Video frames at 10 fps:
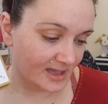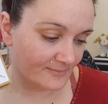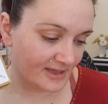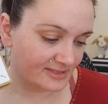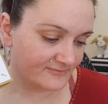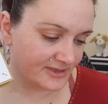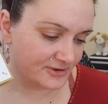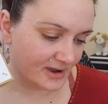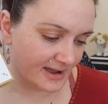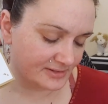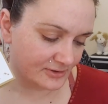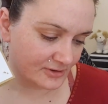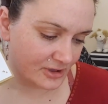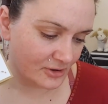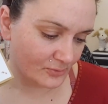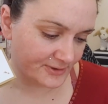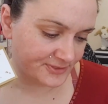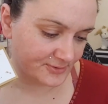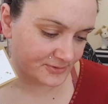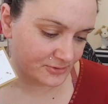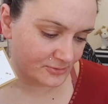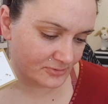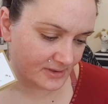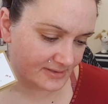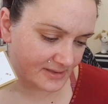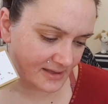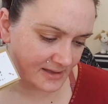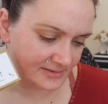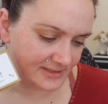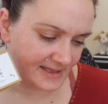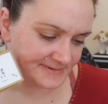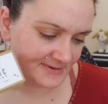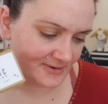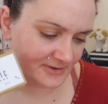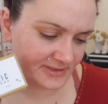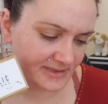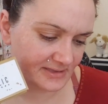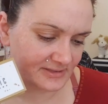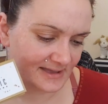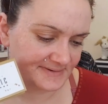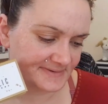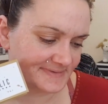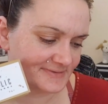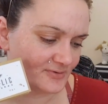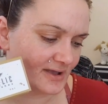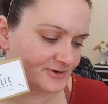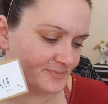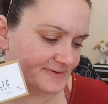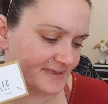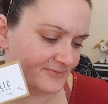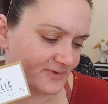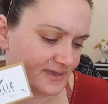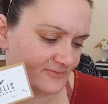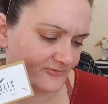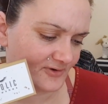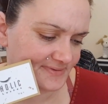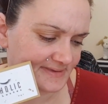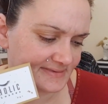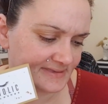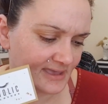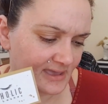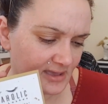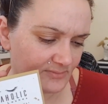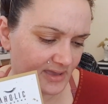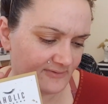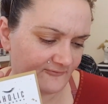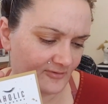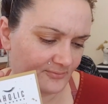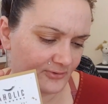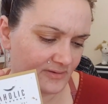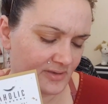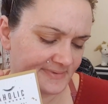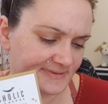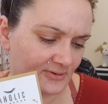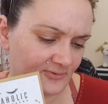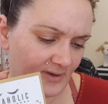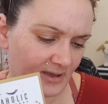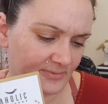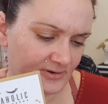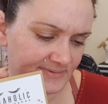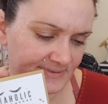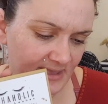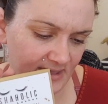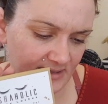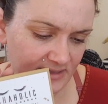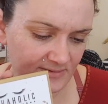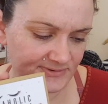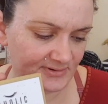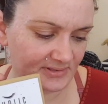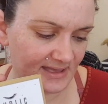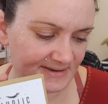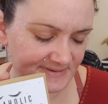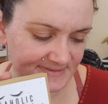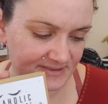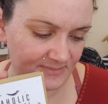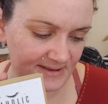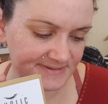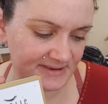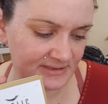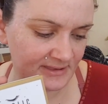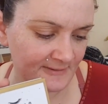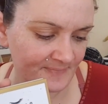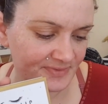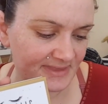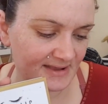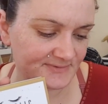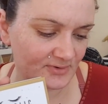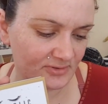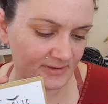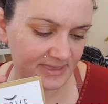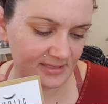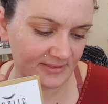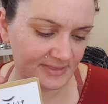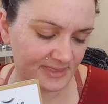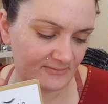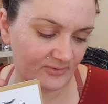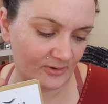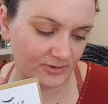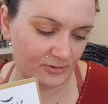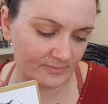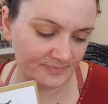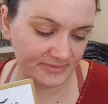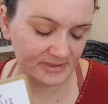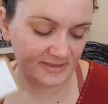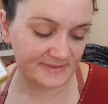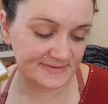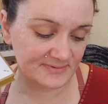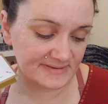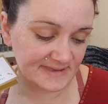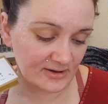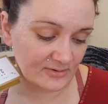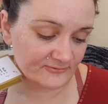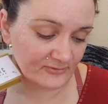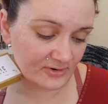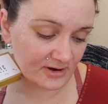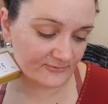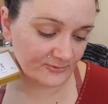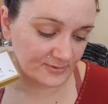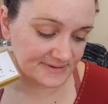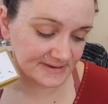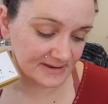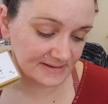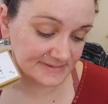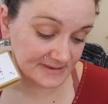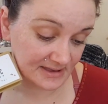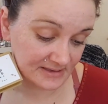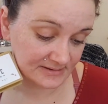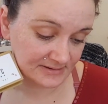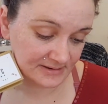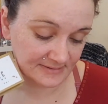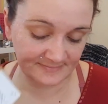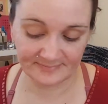Elevate your eye look with your new Lashaholic lashes. These are 100% vegan falsies made from premium silk fibers. Gives your lashes dimension, natural looking length, and volume. These retail for $14.99.